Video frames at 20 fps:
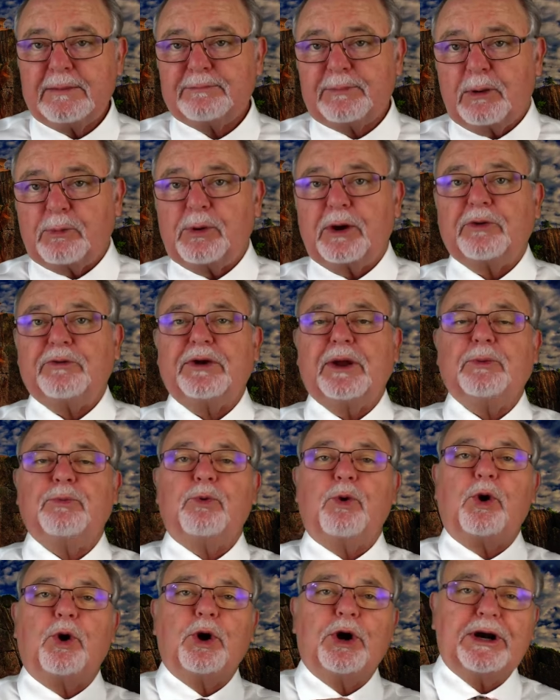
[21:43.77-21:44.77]
but we're
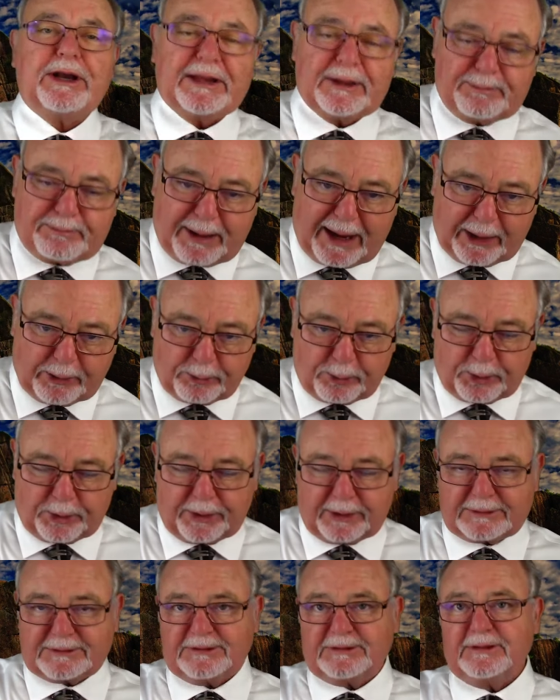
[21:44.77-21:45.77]
rewarded by
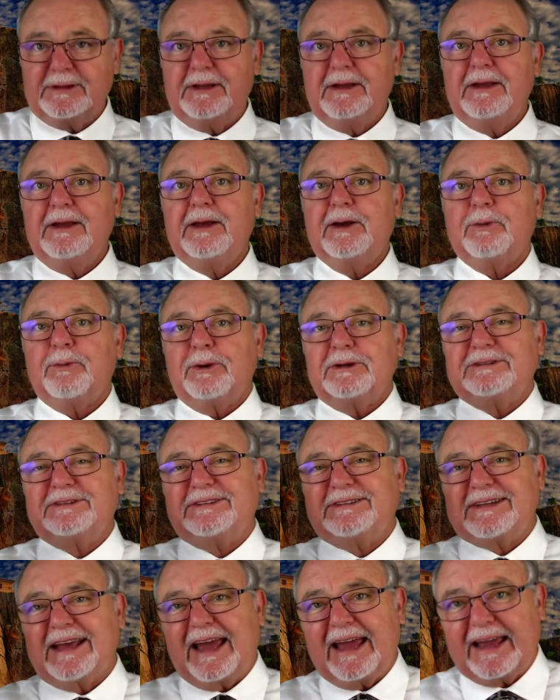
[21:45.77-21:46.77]
works. We're
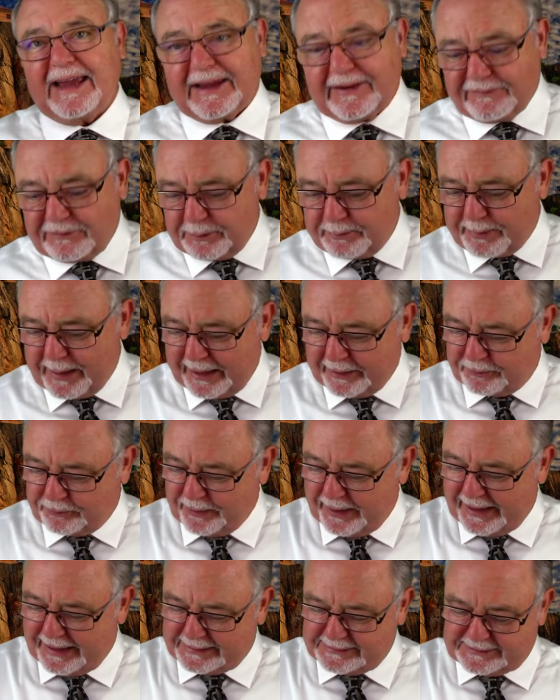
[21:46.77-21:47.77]
saved by
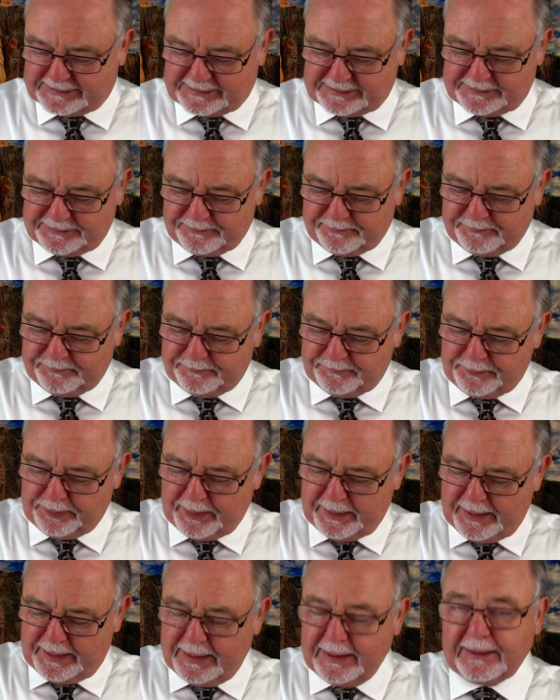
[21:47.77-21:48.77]
grace.
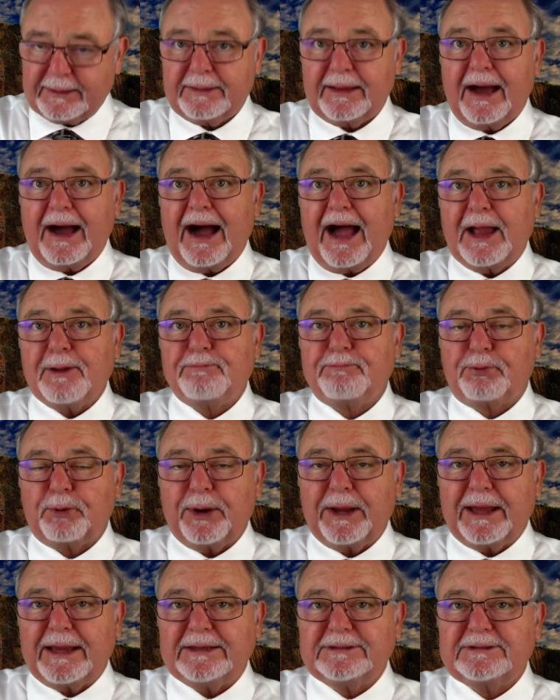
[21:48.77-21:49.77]
The high
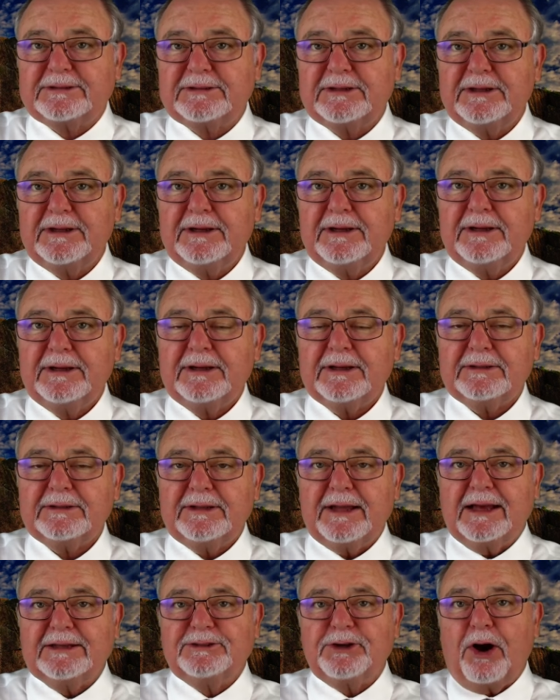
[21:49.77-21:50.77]
priest
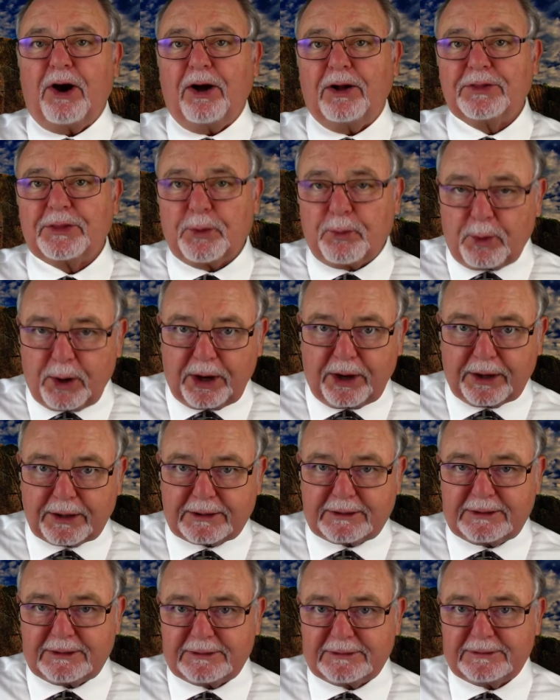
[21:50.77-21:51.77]
does all the
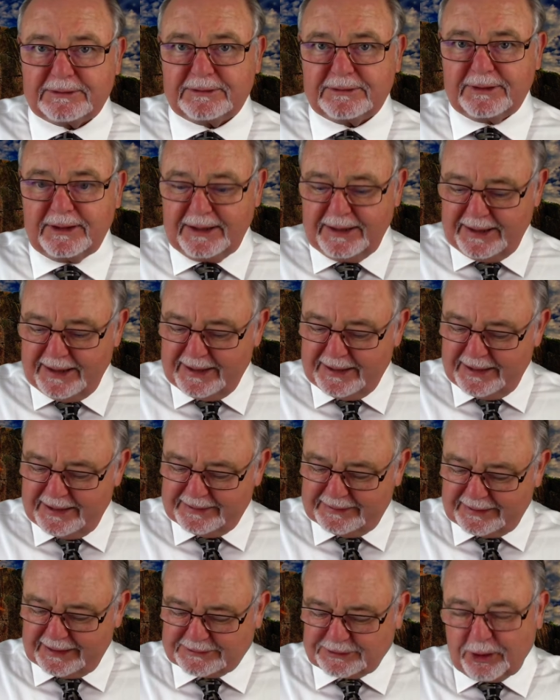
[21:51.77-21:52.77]
work.
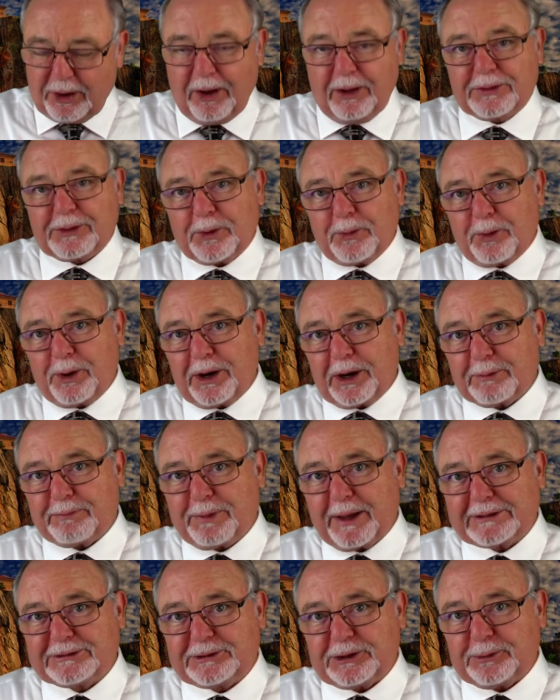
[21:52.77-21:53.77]
Does all the work
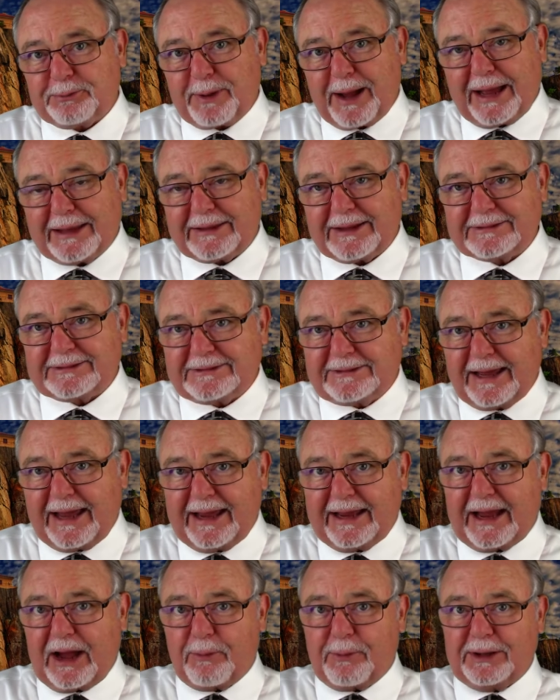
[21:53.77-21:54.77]
pictured by this
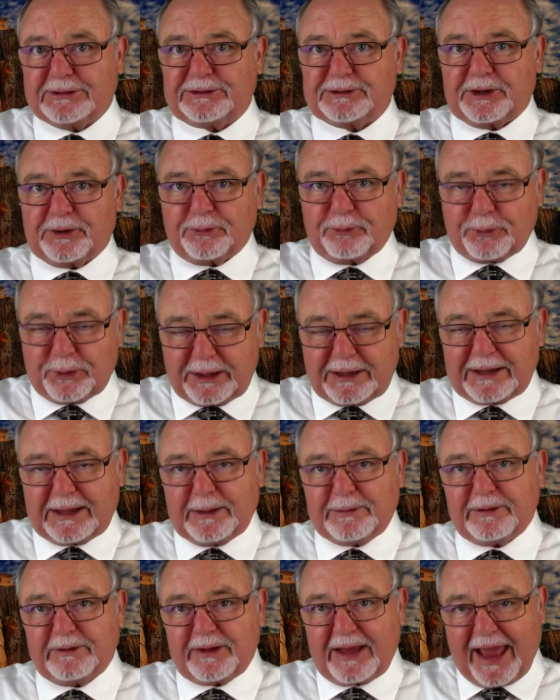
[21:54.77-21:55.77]
day. I want you to
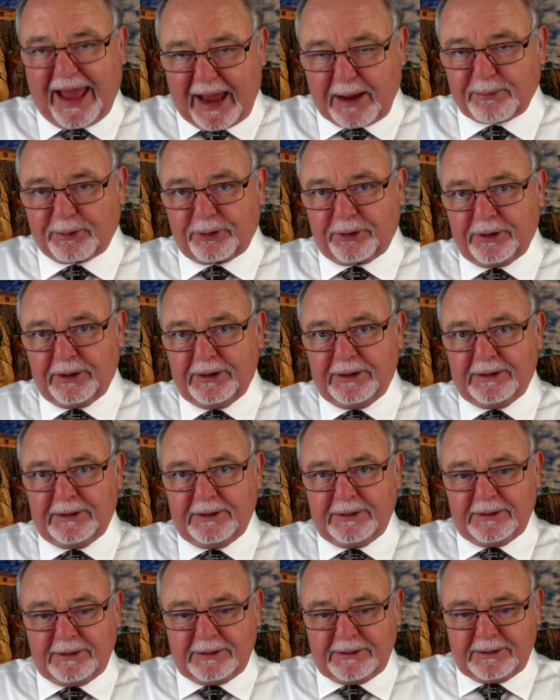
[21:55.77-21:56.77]
really hammer
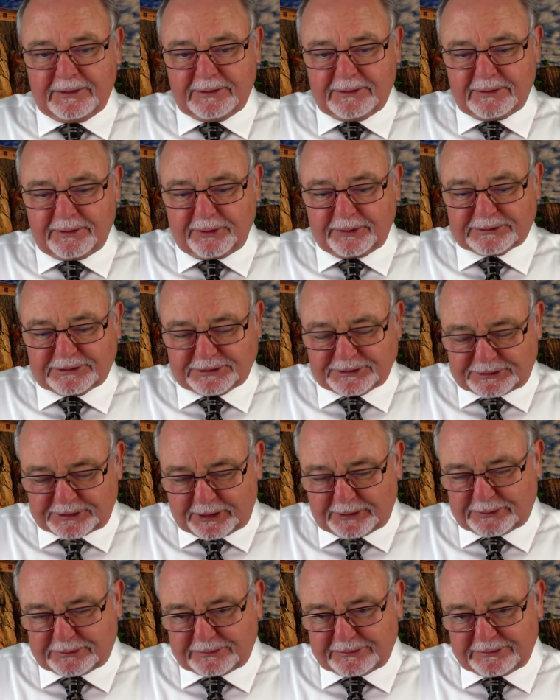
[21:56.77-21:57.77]
or
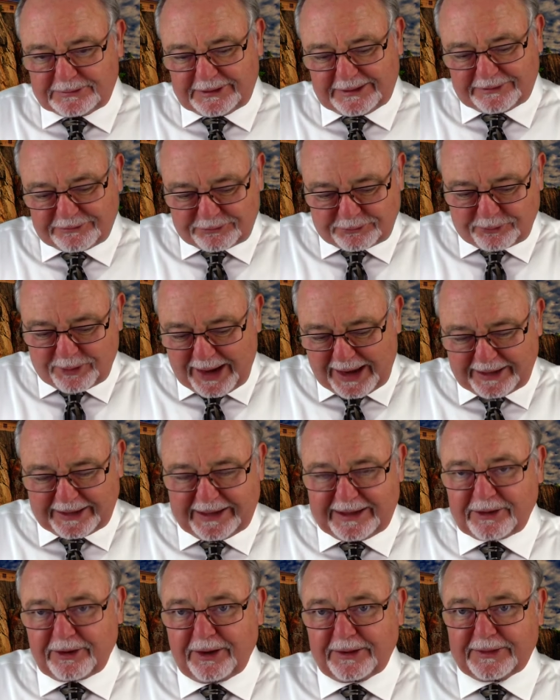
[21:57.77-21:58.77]
hone right
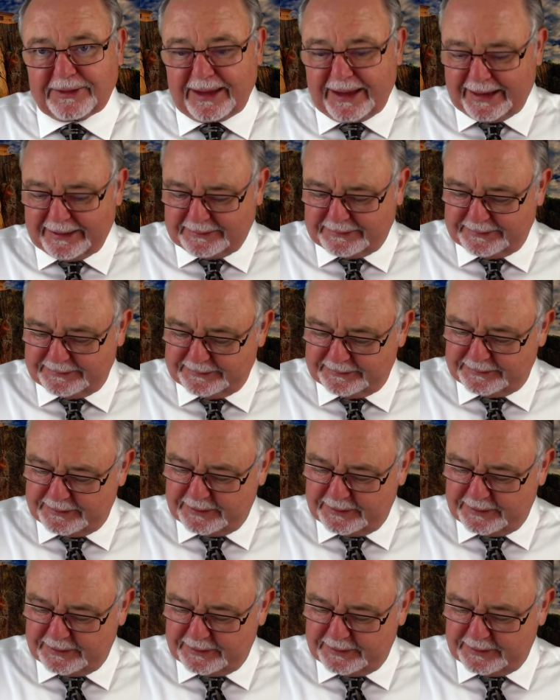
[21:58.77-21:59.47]
in on that.